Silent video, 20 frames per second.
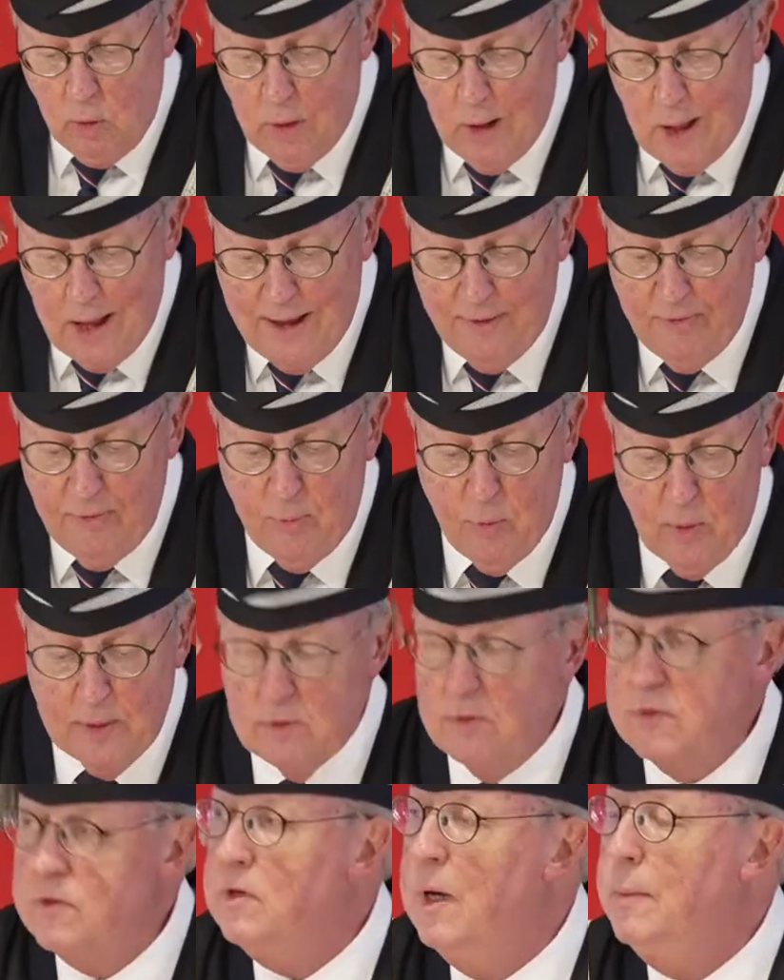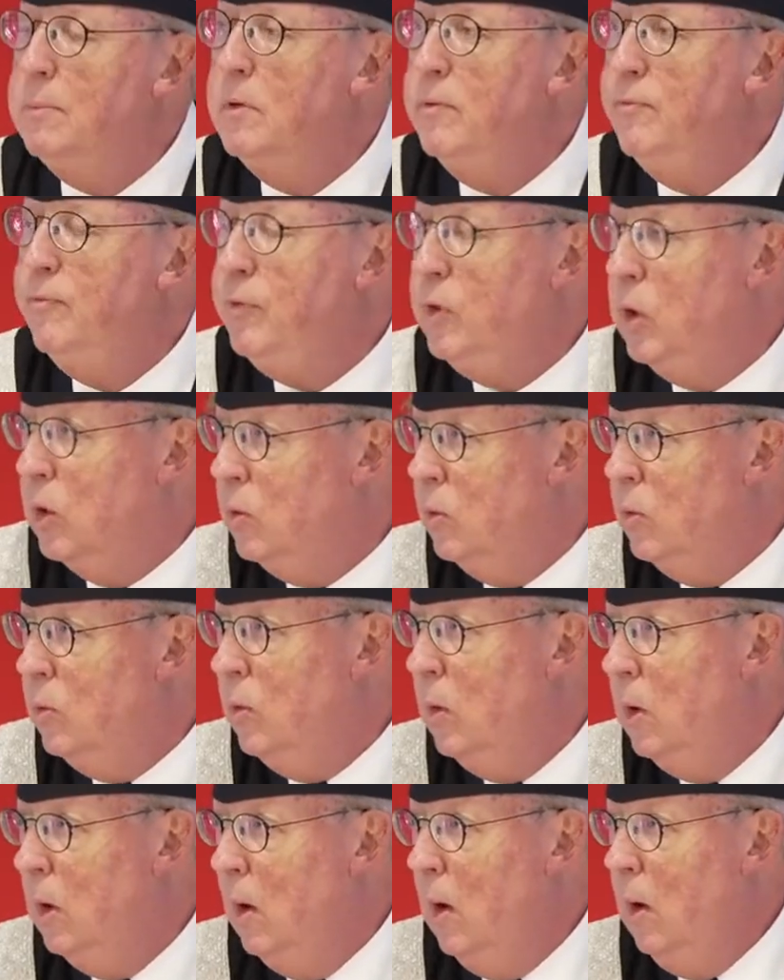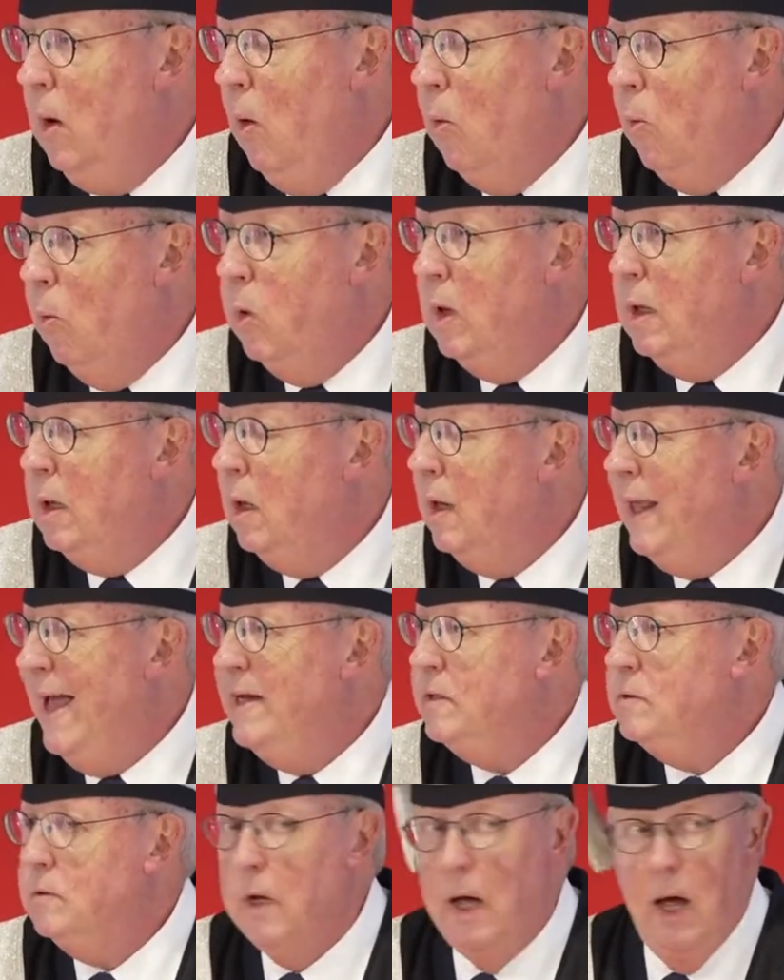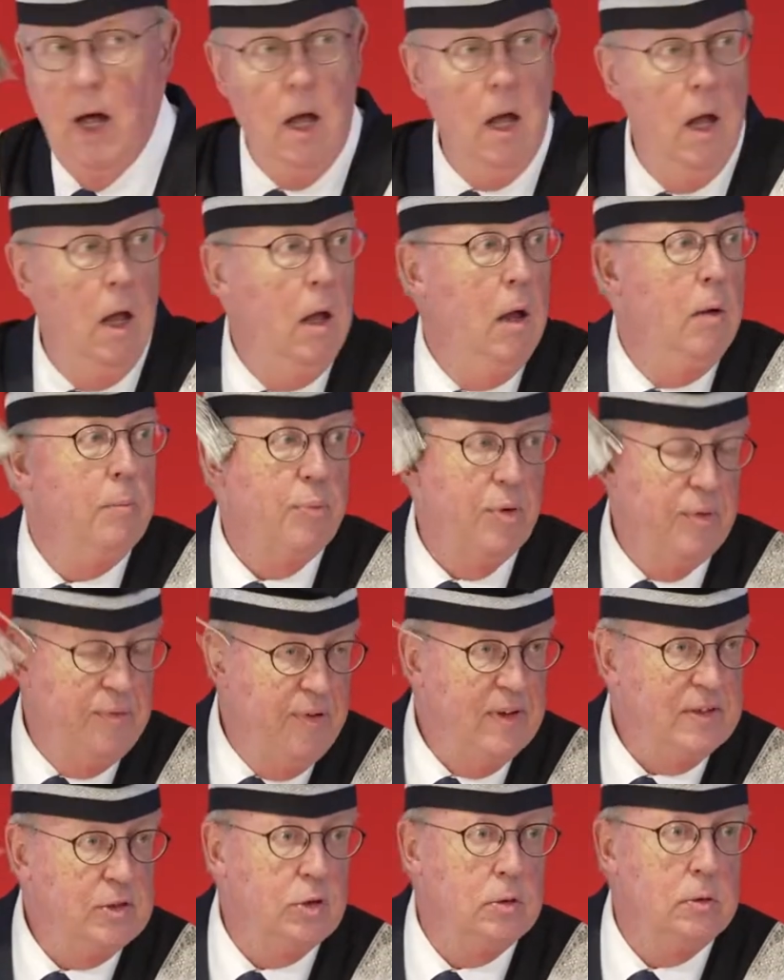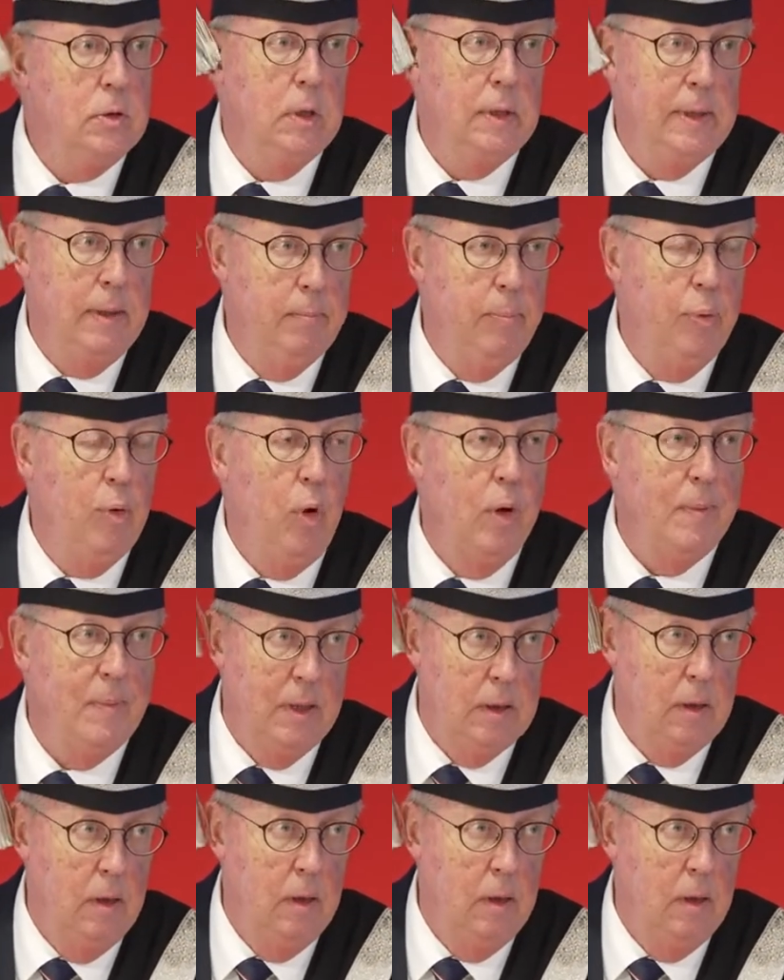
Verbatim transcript: life where some of you will enter professional employment.